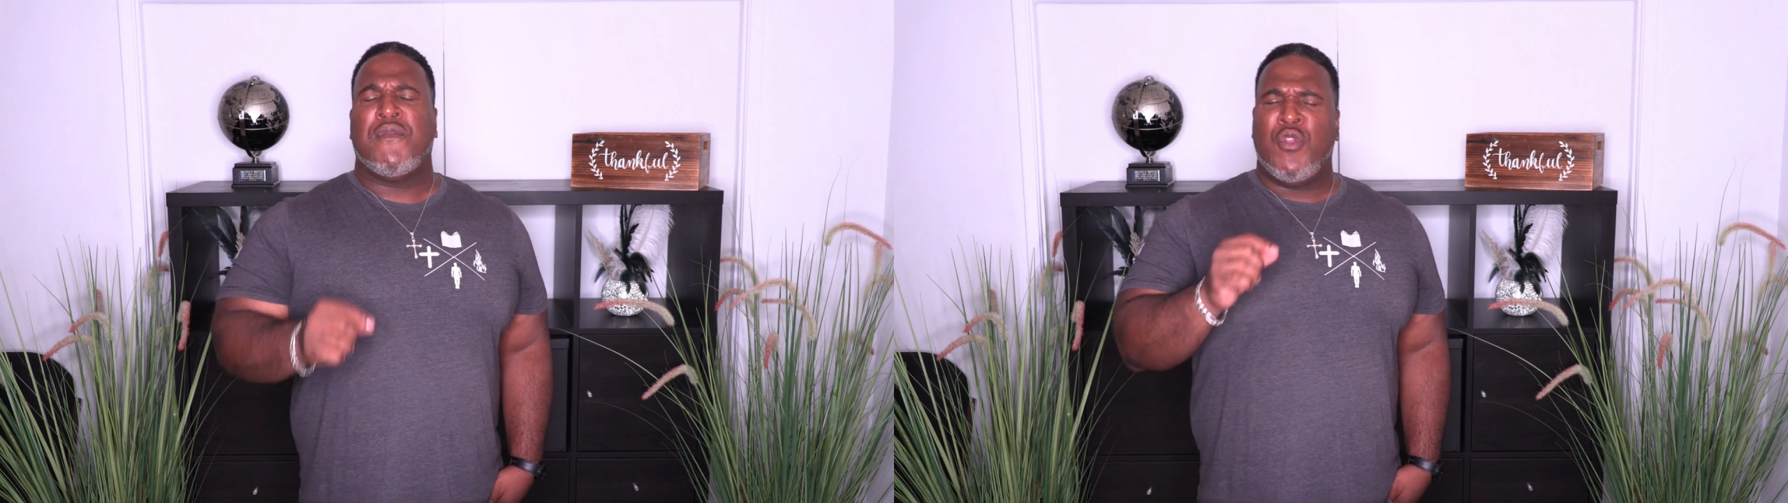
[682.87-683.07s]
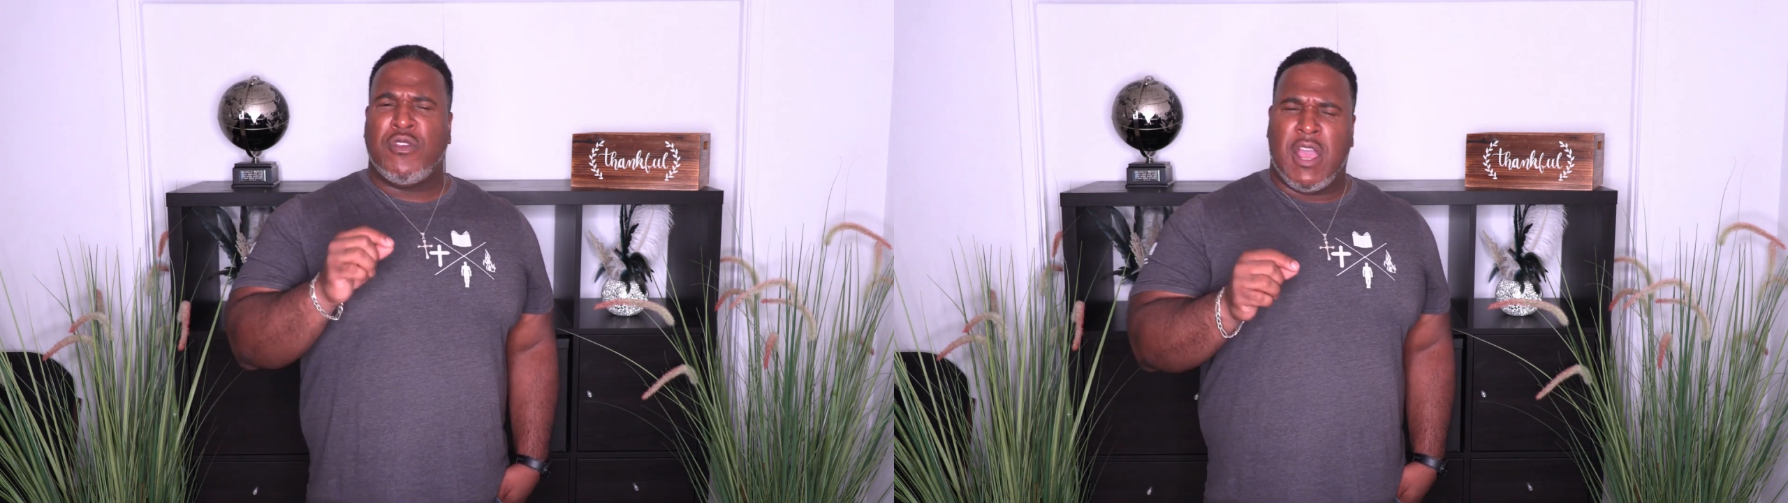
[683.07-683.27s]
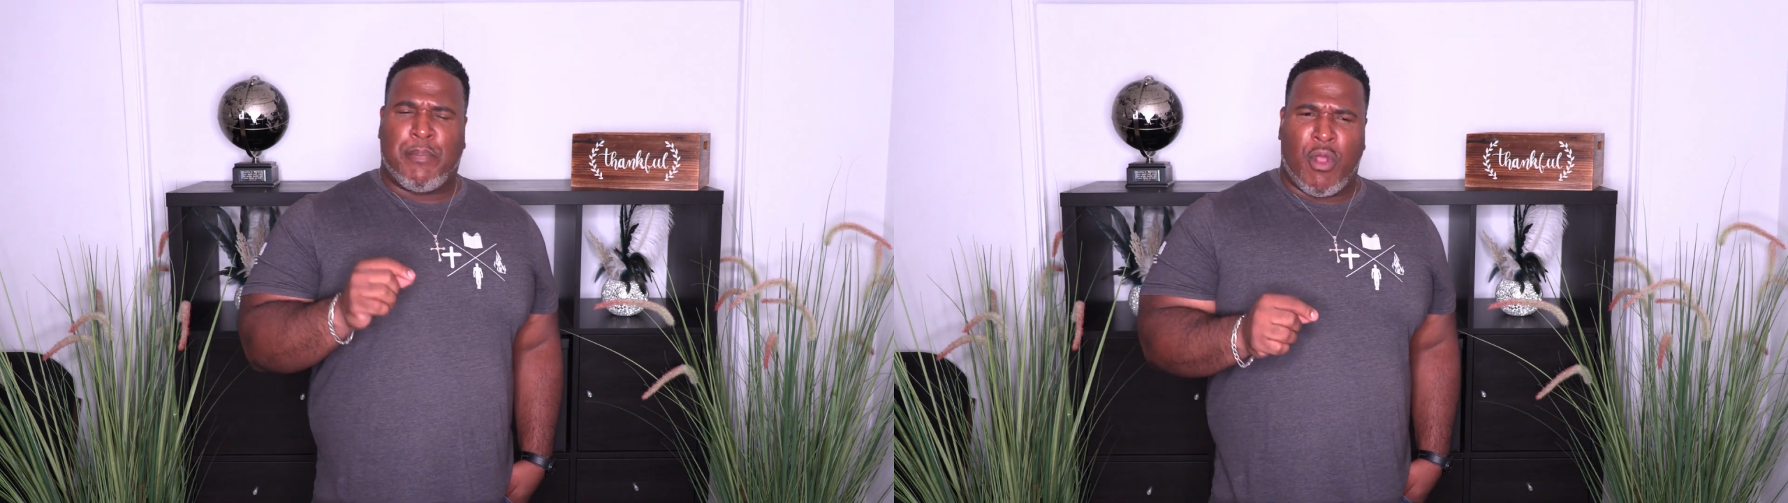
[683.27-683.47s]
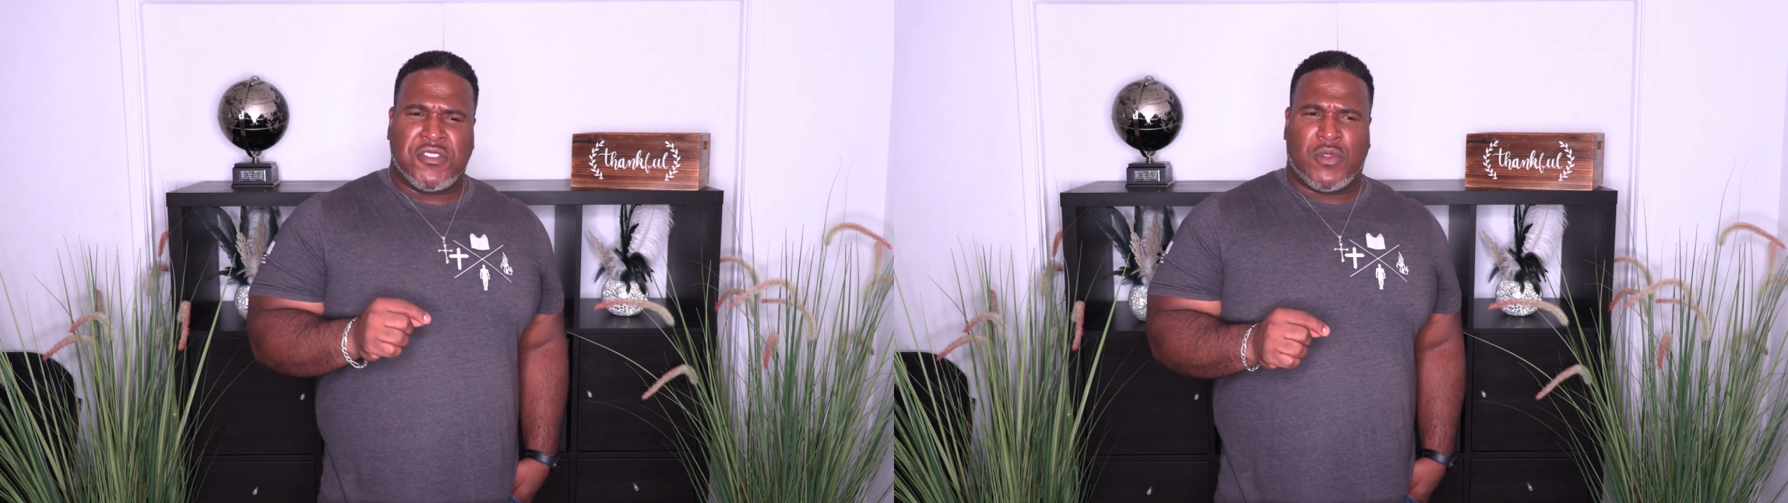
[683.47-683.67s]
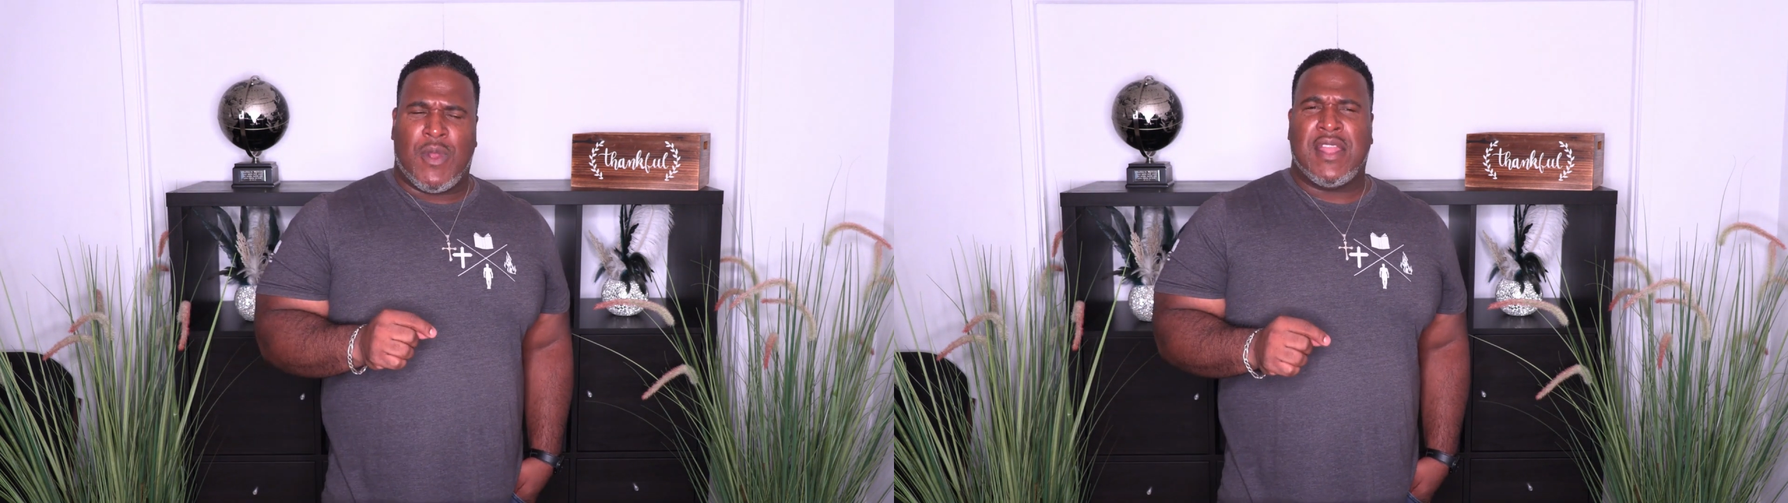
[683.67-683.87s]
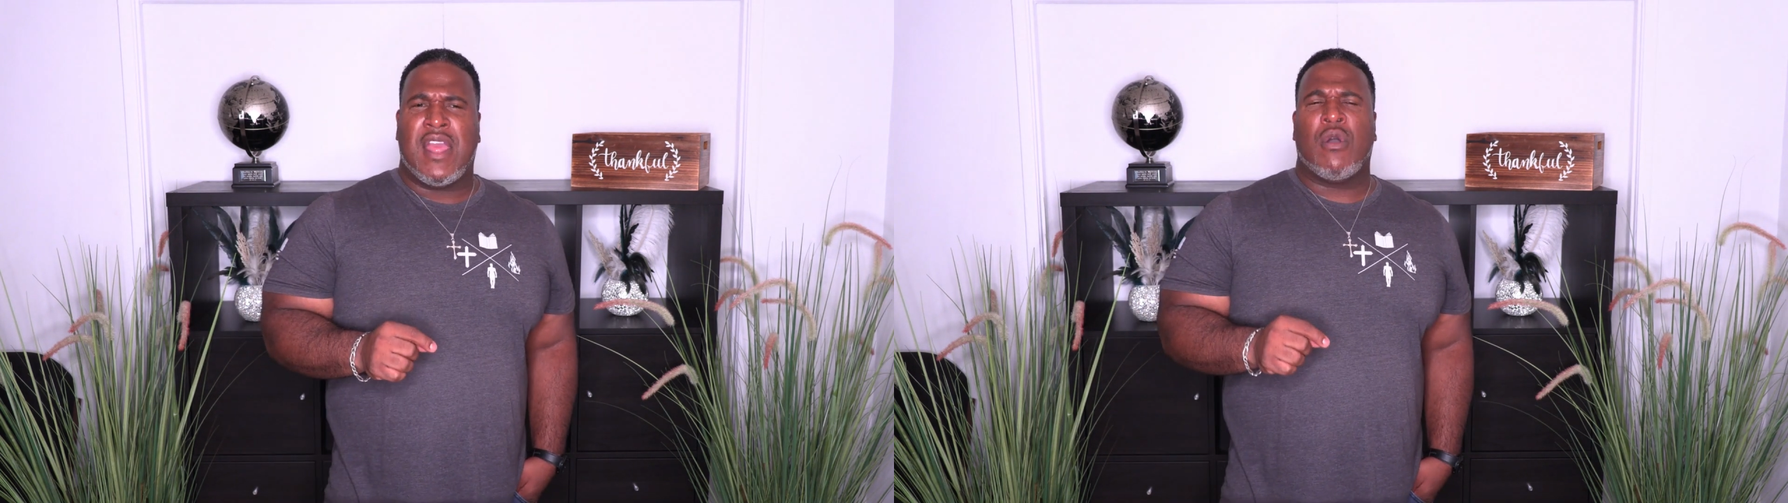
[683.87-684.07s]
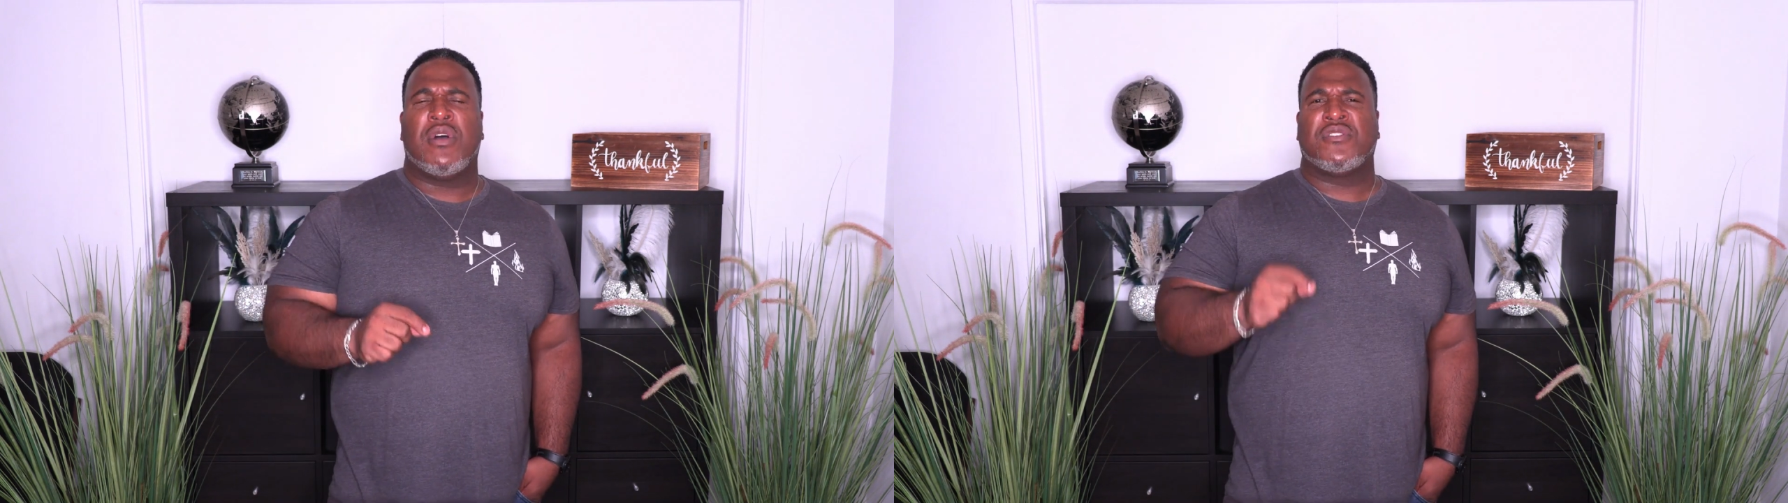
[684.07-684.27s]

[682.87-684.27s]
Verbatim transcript: if you're that person right now